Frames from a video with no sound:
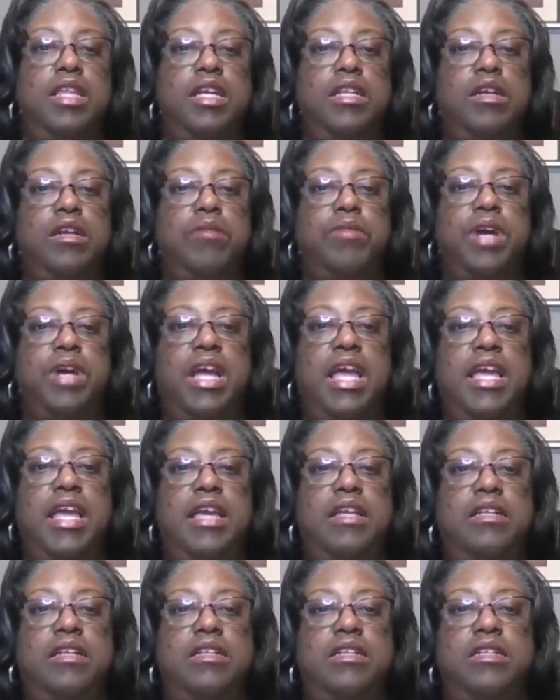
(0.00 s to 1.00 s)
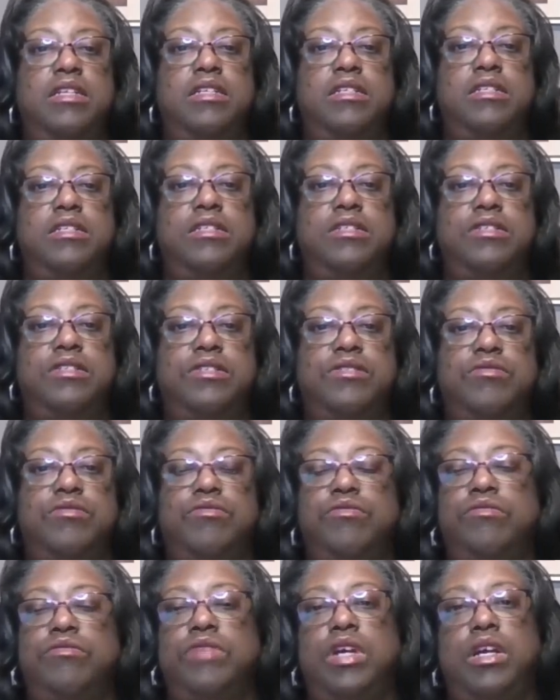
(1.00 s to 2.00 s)
Then number 8 is
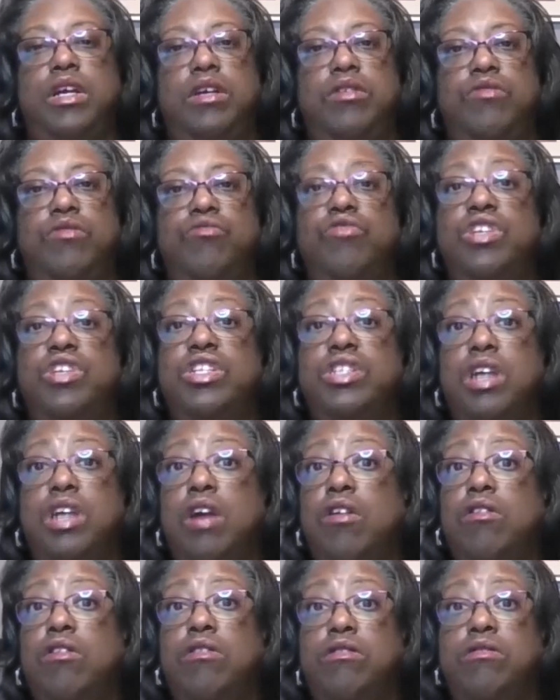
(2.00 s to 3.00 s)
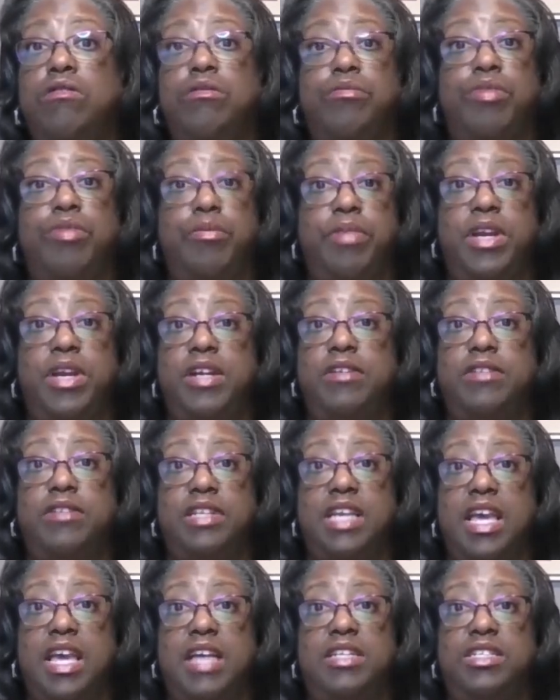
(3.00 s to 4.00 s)
return prepared
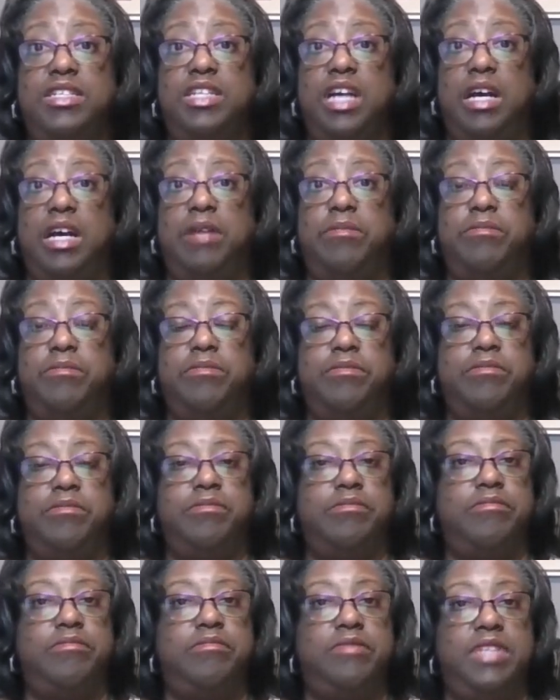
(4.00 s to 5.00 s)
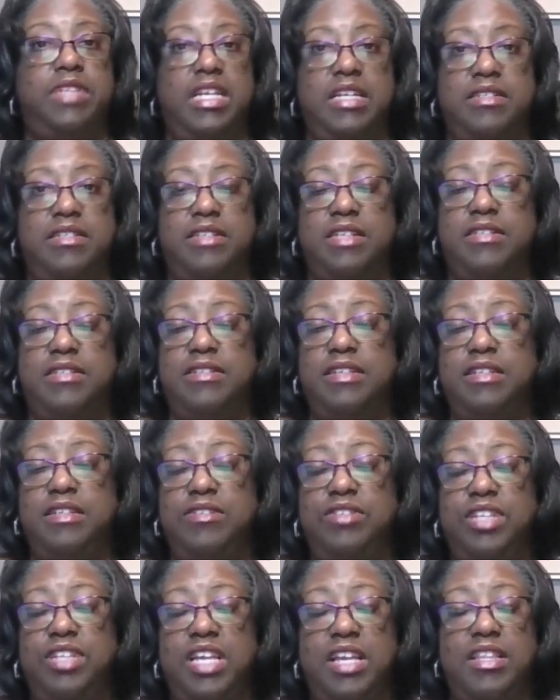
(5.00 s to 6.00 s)
to catch up. As I
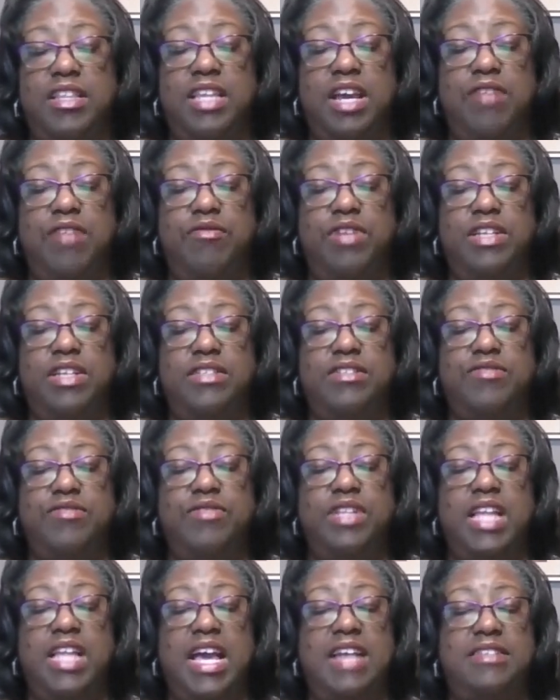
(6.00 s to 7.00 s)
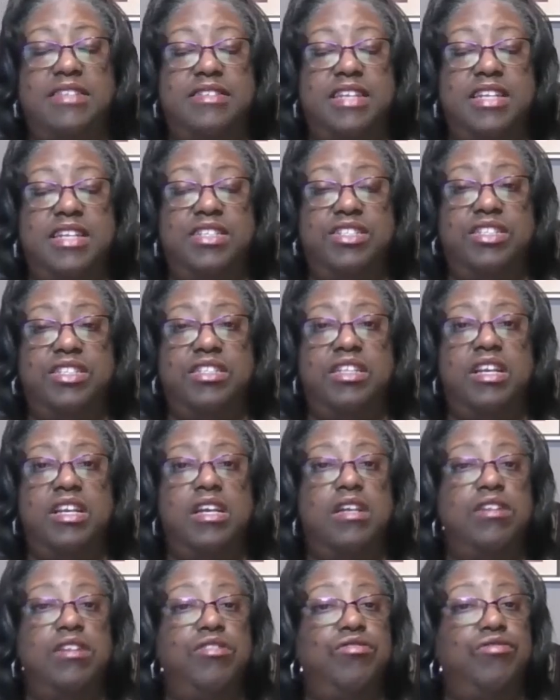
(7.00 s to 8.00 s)
said, you get that rest and
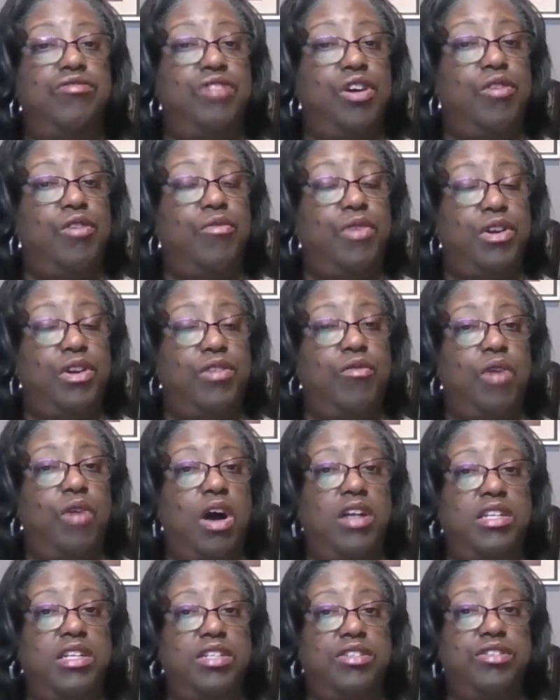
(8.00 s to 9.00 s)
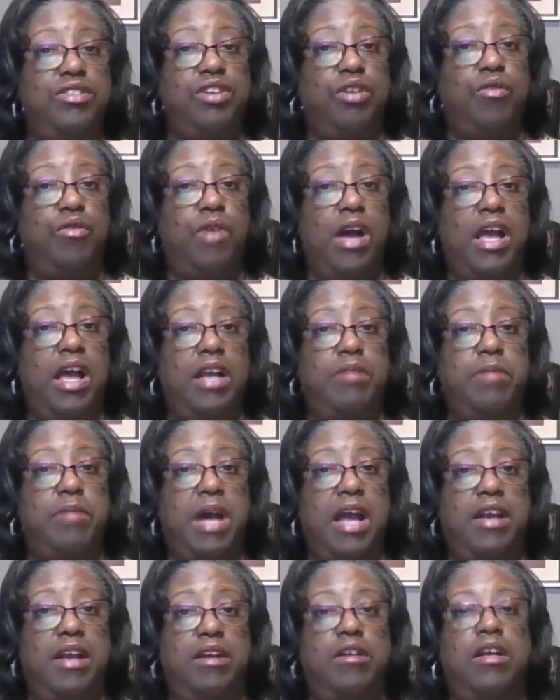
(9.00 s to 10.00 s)
relaxation. You don't want to walk into a
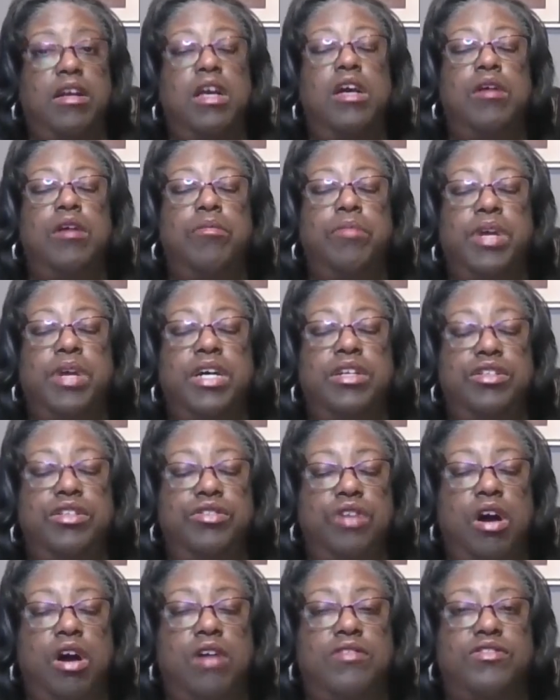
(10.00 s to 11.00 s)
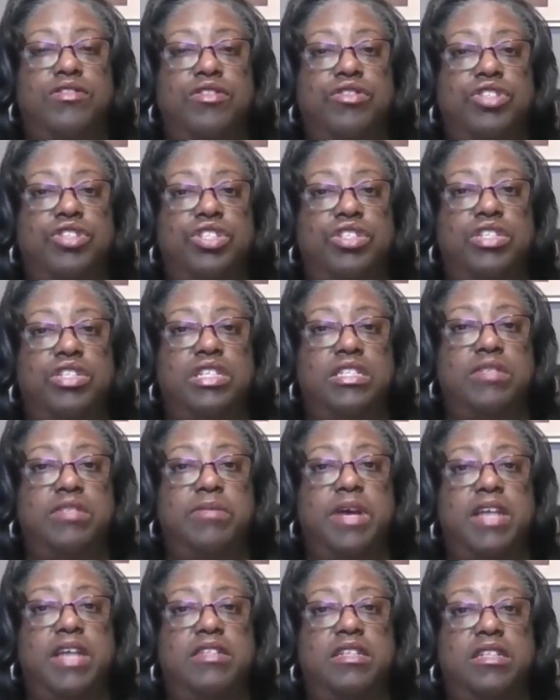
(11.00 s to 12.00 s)
quagmire, but you also should
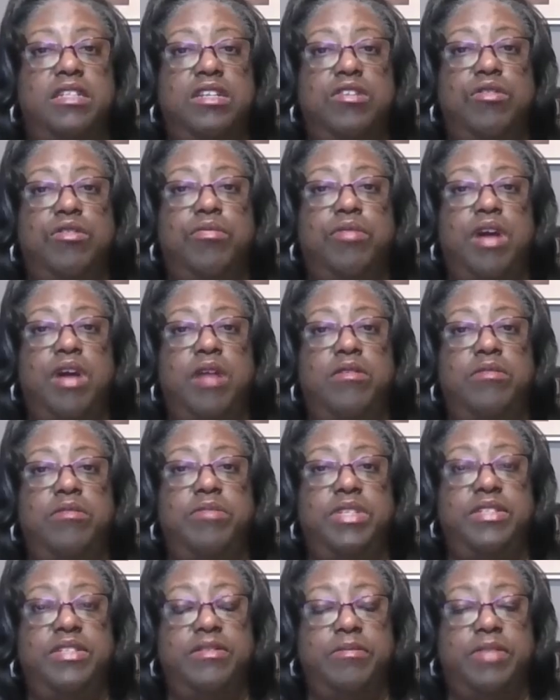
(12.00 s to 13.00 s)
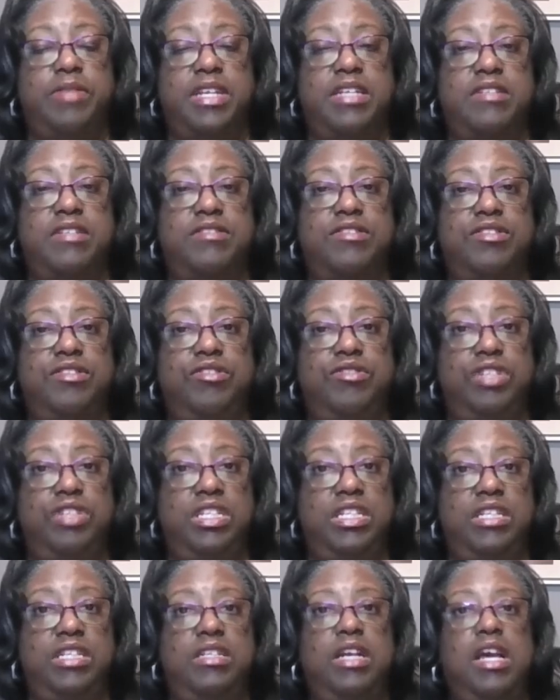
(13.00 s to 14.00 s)
expect that there will probably be some things that you
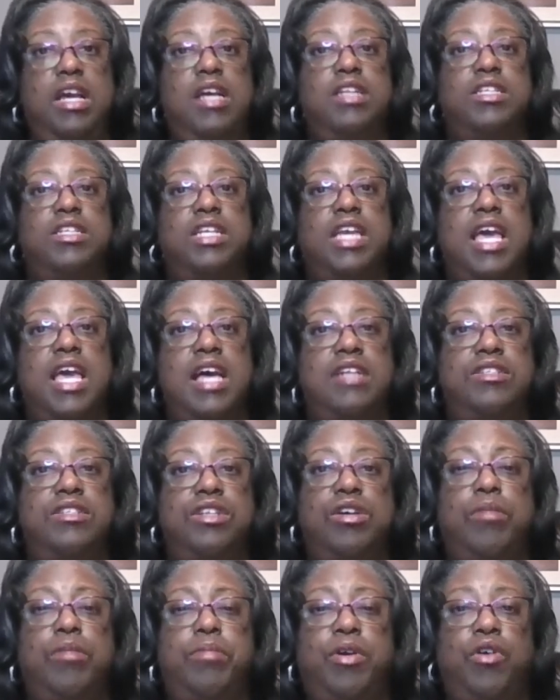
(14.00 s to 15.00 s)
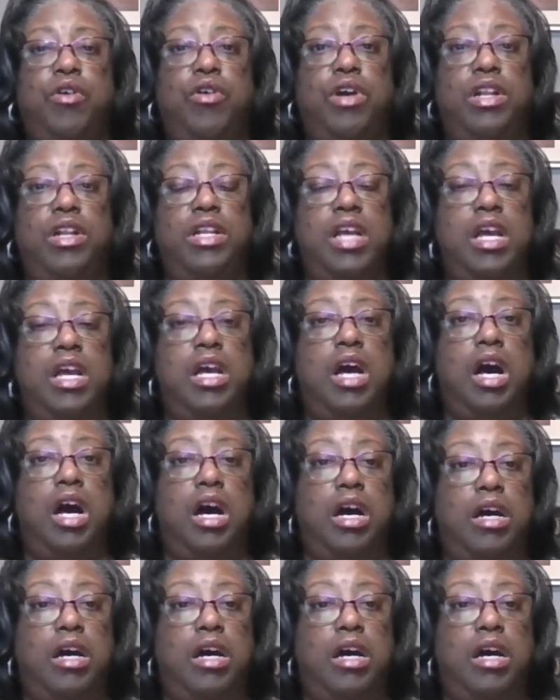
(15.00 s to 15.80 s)
need to catch up on